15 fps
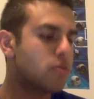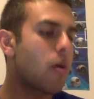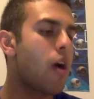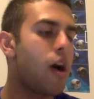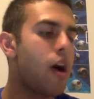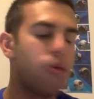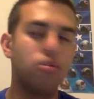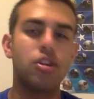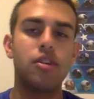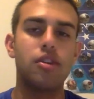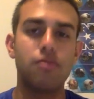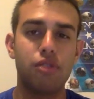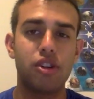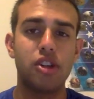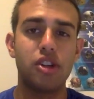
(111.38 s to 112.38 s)
I'm looking
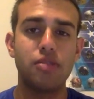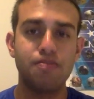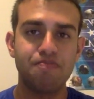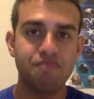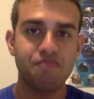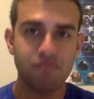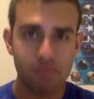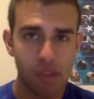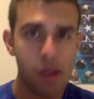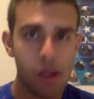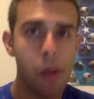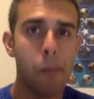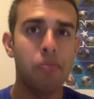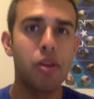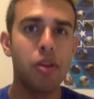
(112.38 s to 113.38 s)
for
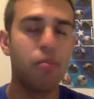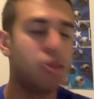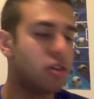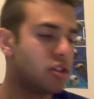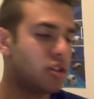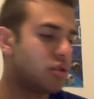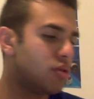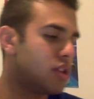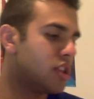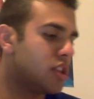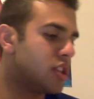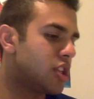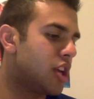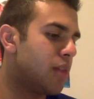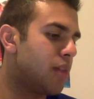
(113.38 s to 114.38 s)
the Bills to win
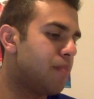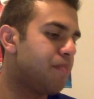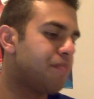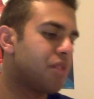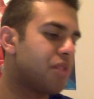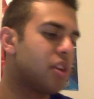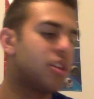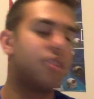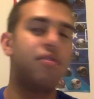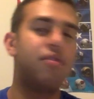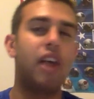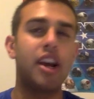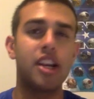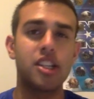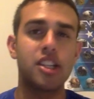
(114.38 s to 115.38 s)
this game. The
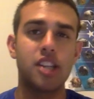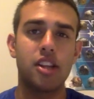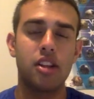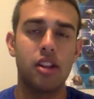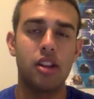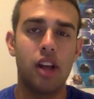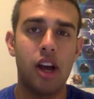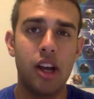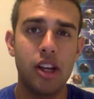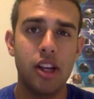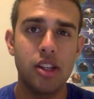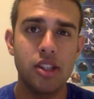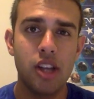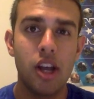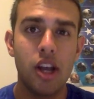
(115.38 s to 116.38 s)
Vikings at the
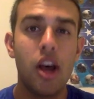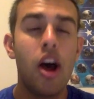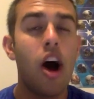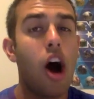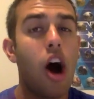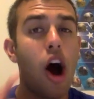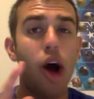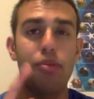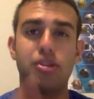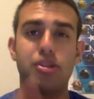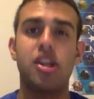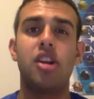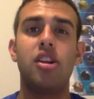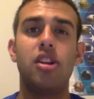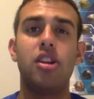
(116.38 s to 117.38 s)
Lions.
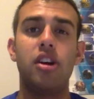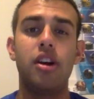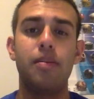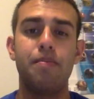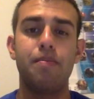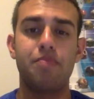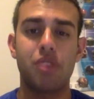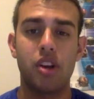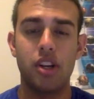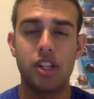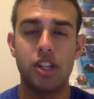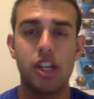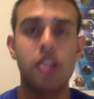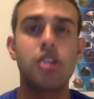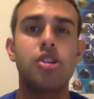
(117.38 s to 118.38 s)
Upset alert. Going
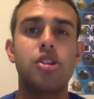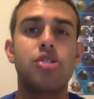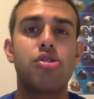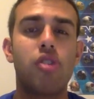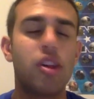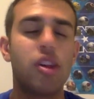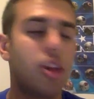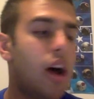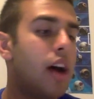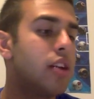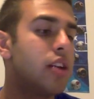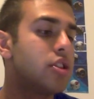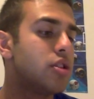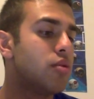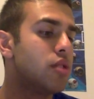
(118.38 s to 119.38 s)
to take the Detroit
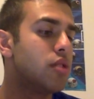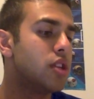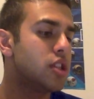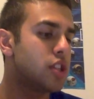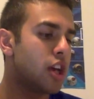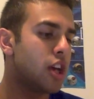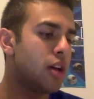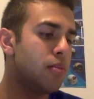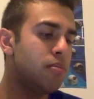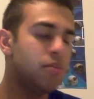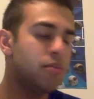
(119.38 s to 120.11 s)
Lions to win this game.